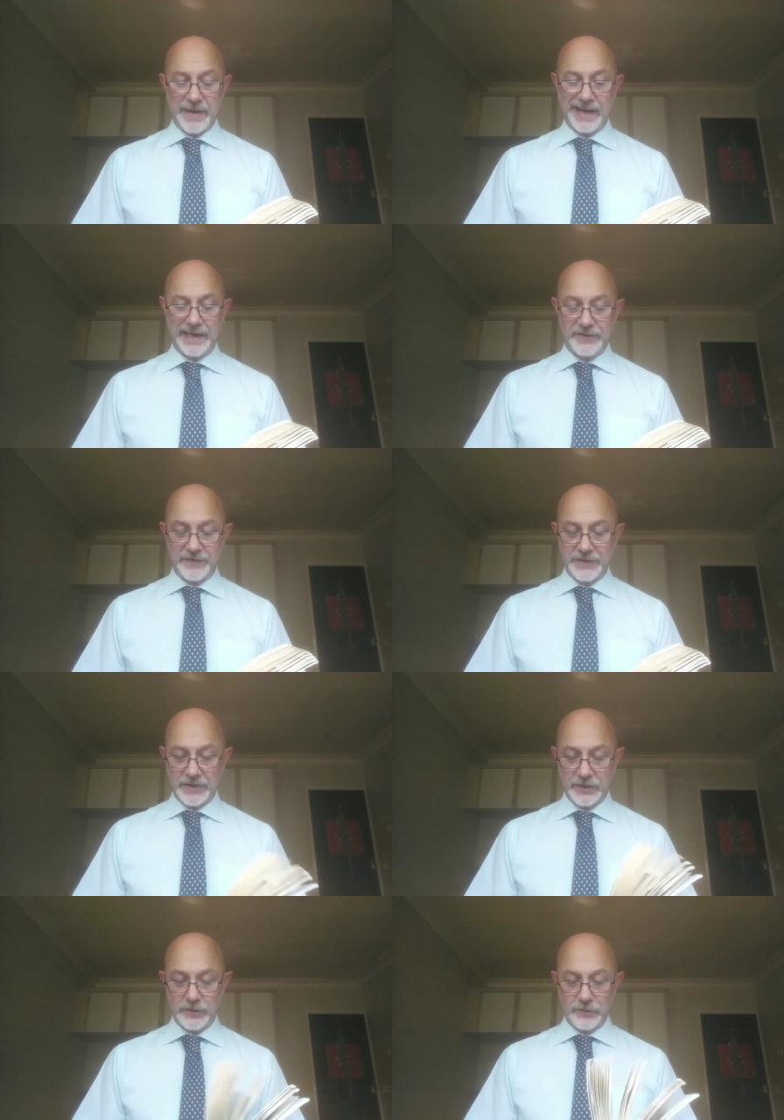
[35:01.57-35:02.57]
the package for
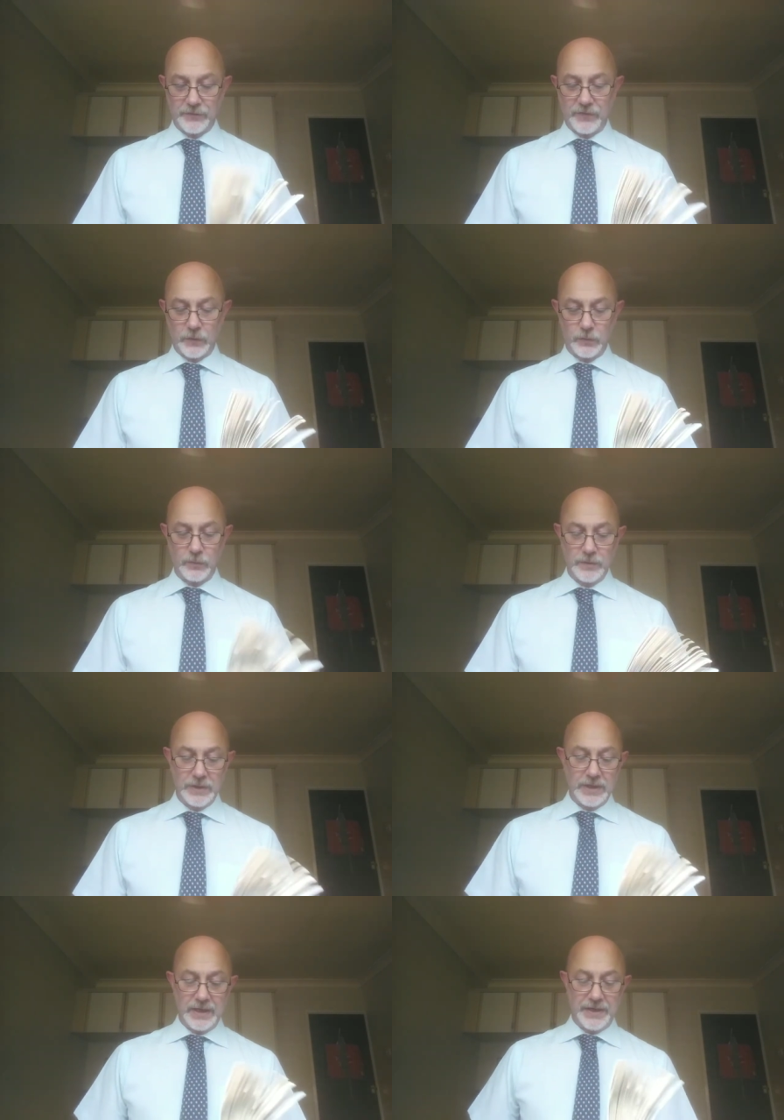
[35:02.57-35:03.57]
such a long fall,
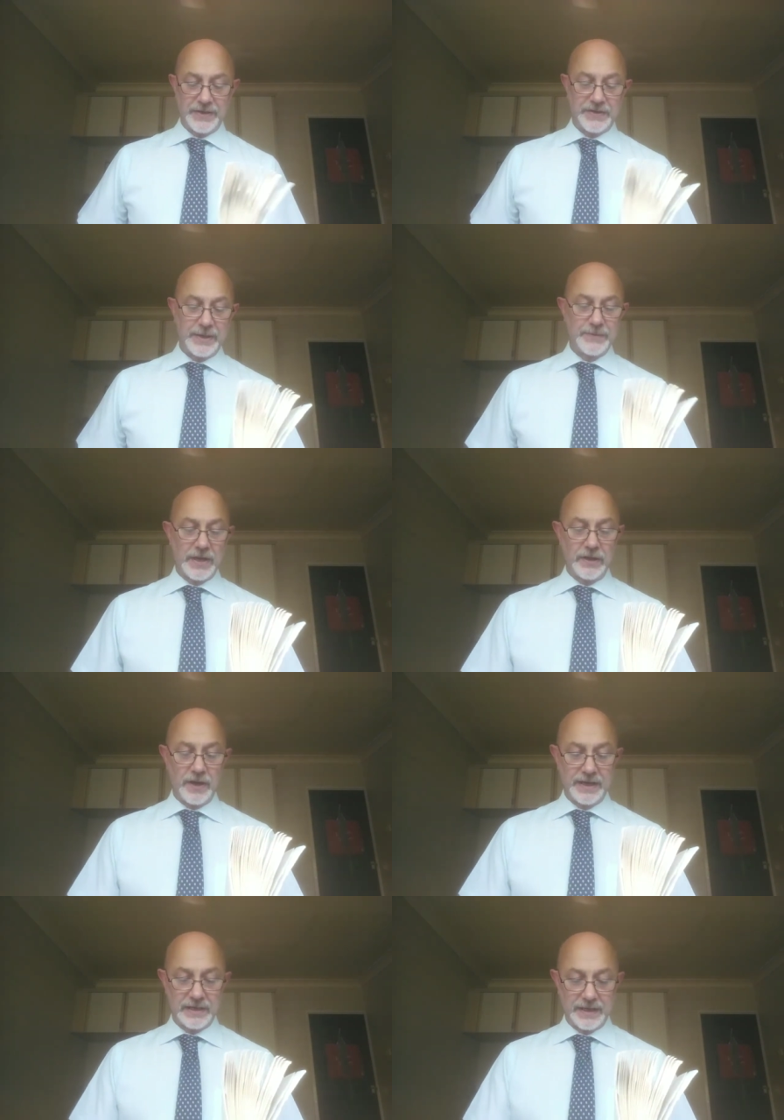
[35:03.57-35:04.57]
and it seems
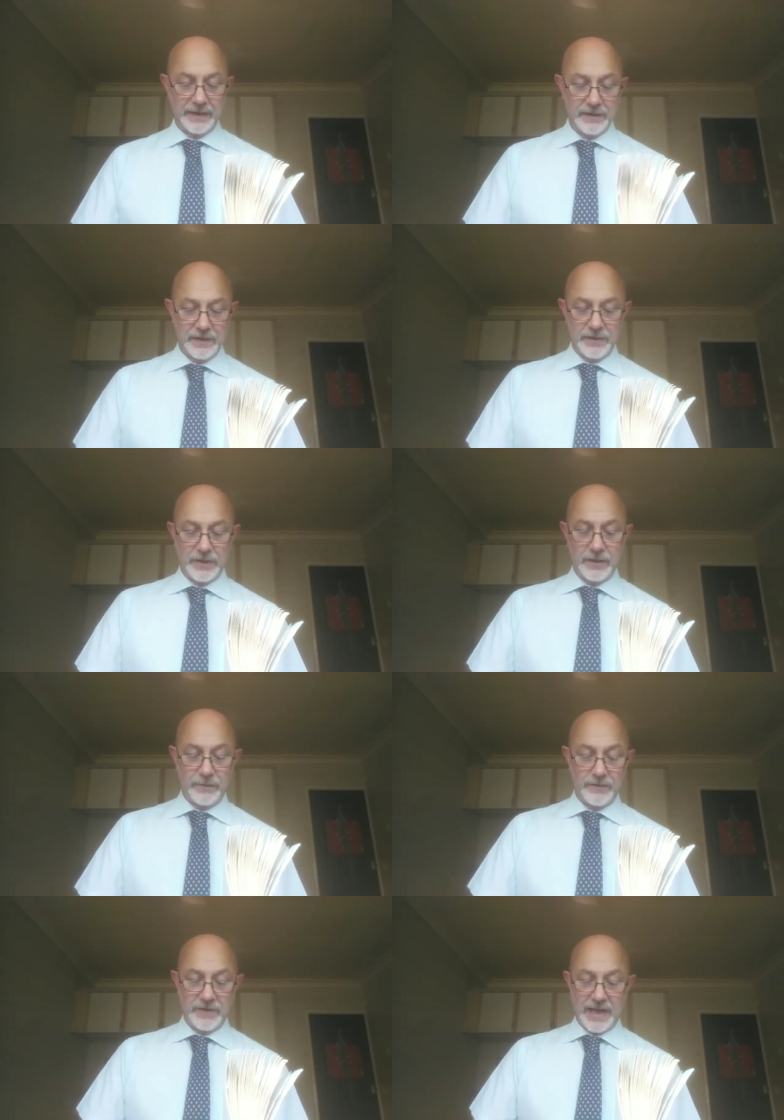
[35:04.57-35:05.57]
unlikely that it
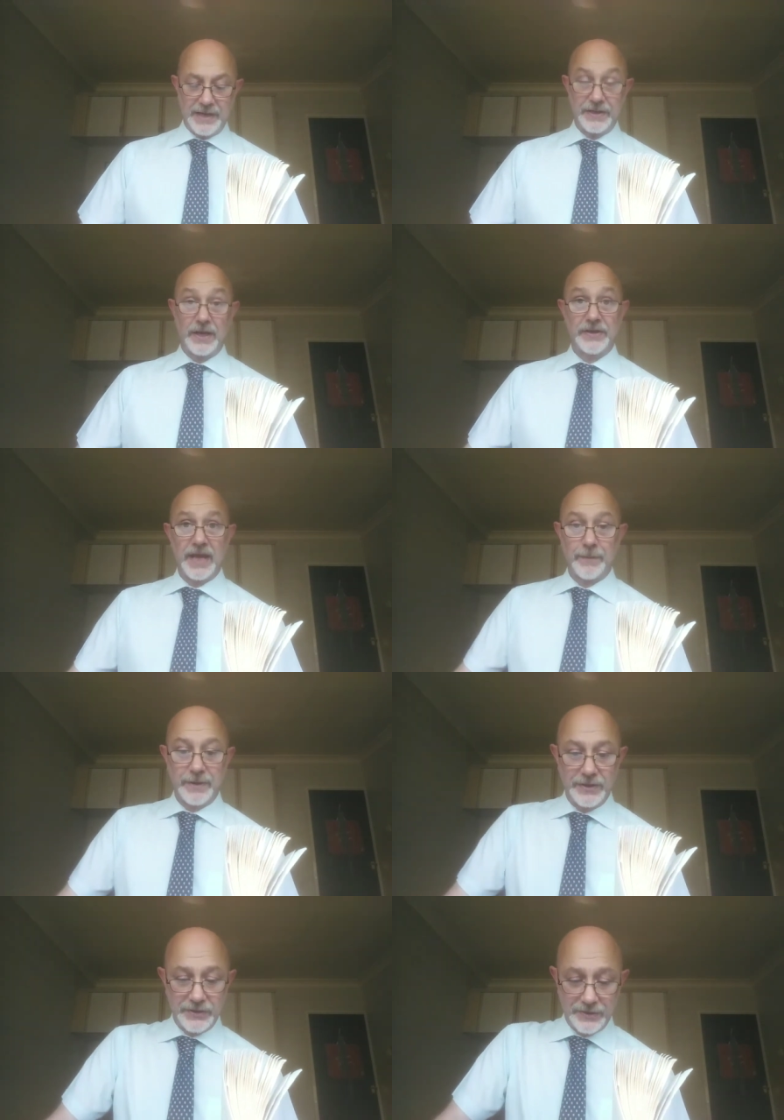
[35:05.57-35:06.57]
would have landed
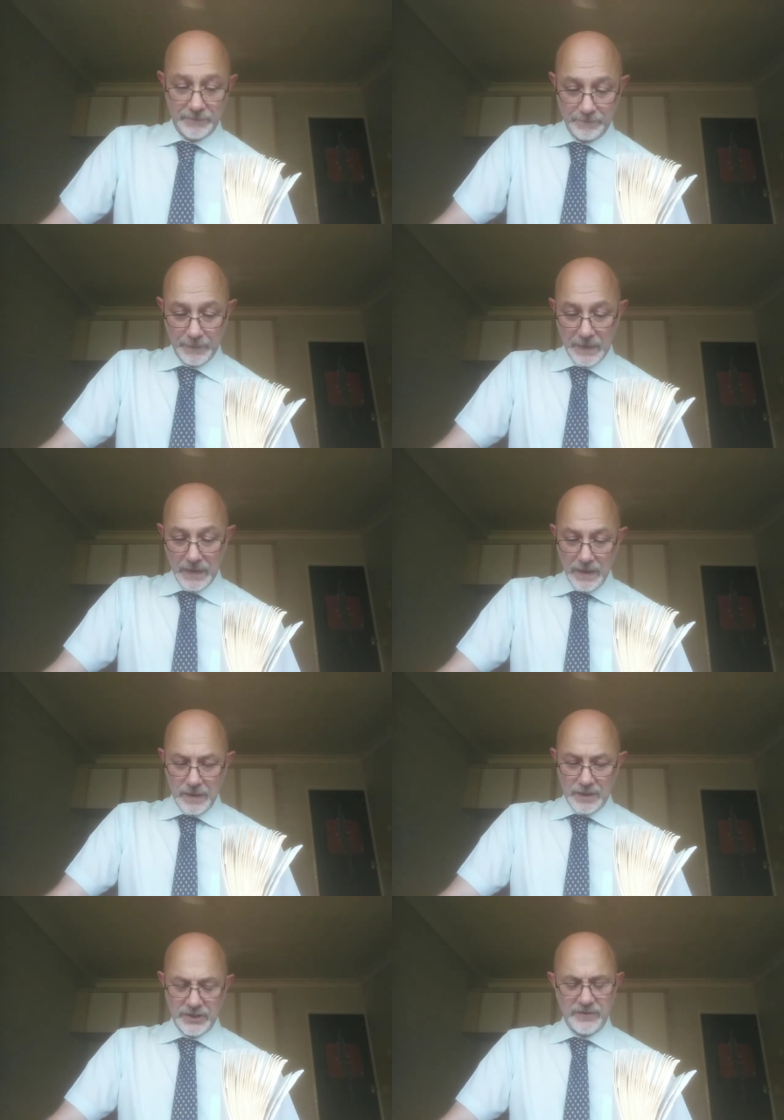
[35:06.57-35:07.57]
undamaged.
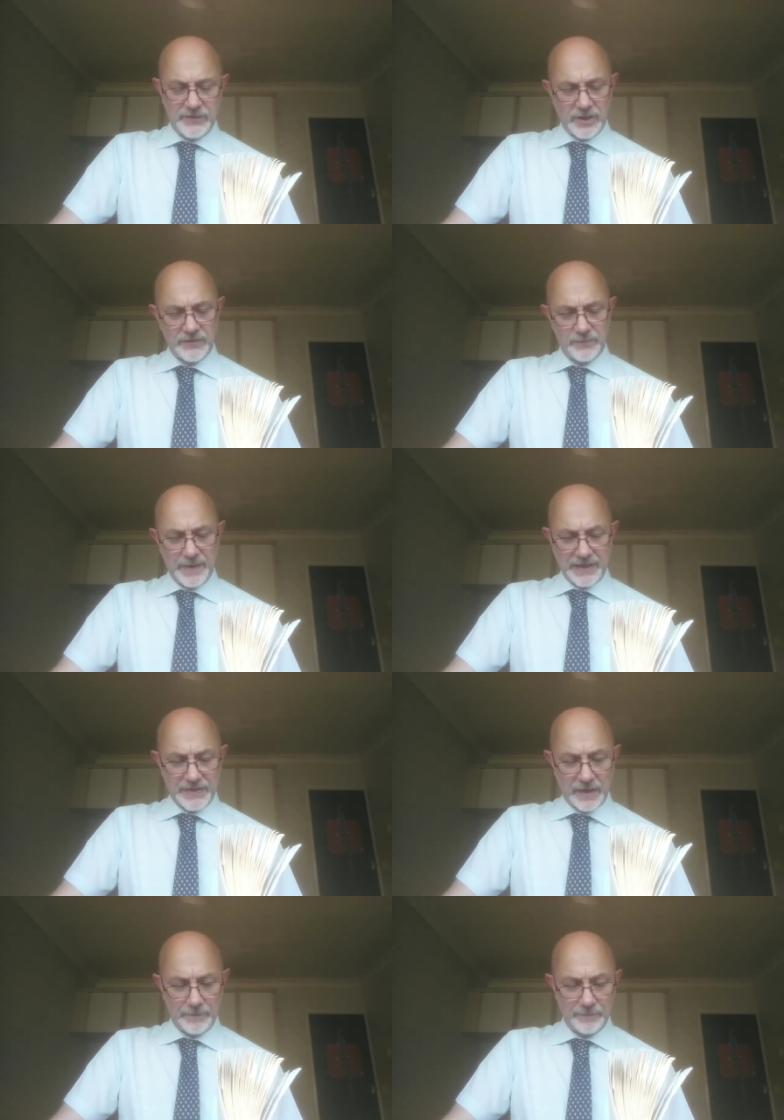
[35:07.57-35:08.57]
I should have chosen
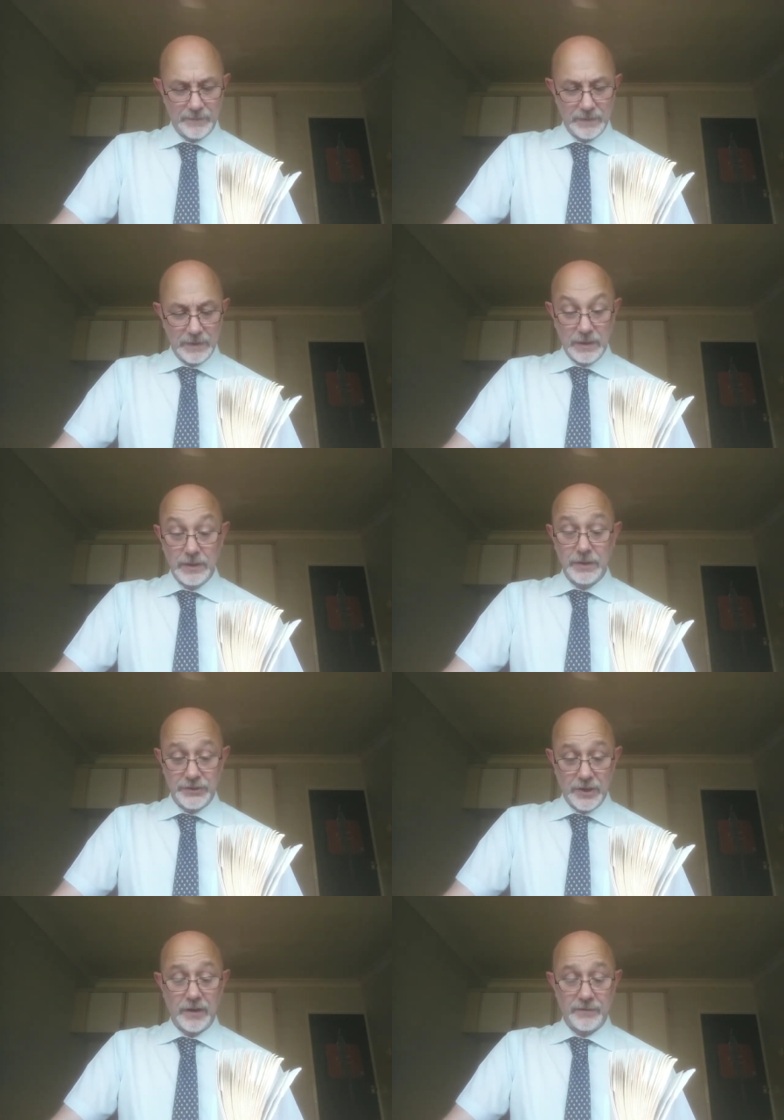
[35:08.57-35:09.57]
better.
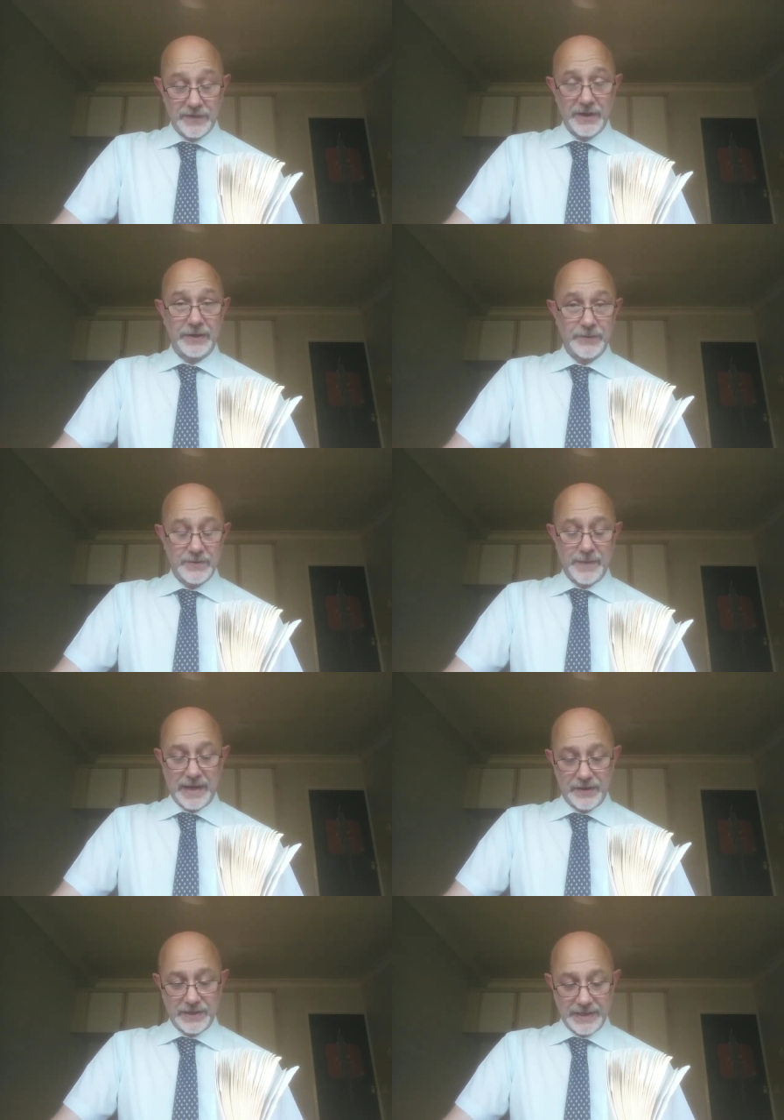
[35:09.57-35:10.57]
A jar of honey was a
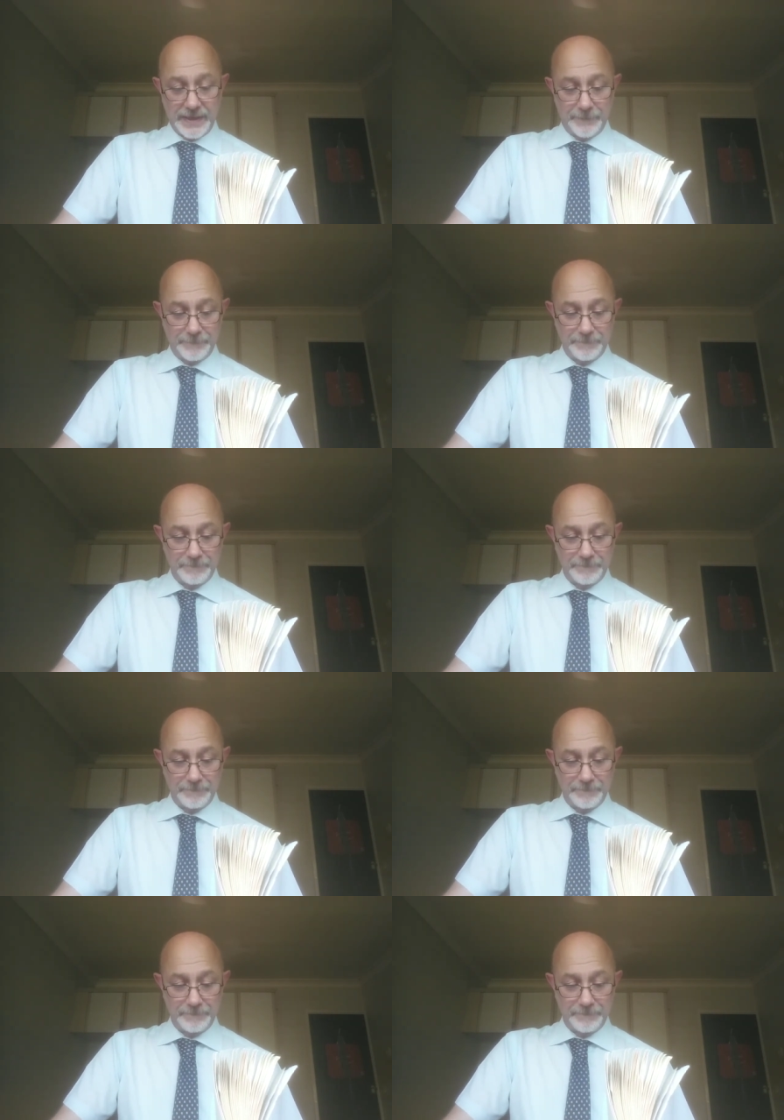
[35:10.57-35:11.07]
bad idea.